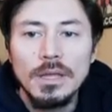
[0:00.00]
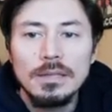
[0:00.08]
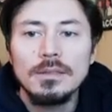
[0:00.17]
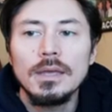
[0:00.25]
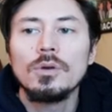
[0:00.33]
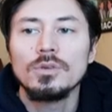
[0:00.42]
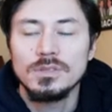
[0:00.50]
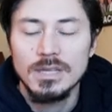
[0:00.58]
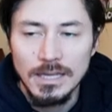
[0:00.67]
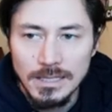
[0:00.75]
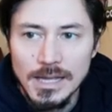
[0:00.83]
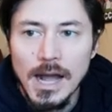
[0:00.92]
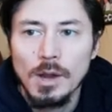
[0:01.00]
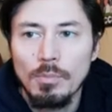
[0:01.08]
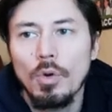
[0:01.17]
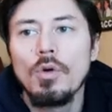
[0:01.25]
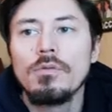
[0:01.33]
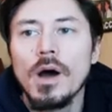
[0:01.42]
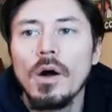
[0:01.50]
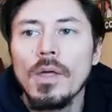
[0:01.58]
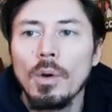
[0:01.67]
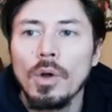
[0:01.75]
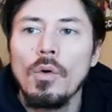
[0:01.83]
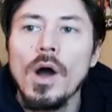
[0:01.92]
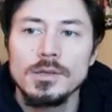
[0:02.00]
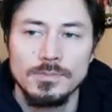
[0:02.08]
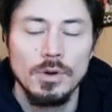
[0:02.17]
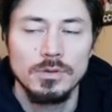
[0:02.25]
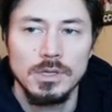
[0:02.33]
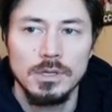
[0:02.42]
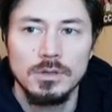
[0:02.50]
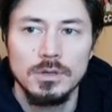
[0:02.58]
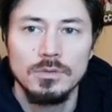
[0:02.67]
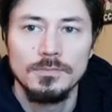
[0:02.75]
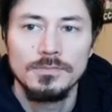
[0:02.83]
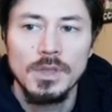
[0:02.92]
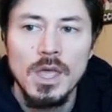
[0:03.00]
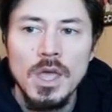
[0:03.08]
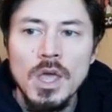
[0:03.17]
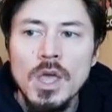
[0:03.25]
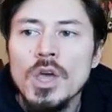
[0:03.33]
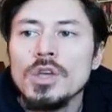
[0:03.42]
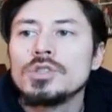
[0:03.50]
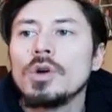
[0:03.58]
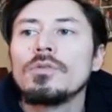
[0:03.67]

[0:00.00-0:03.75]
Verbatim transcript: LinkedIn, or TikTok profile that we're cross-posting to. So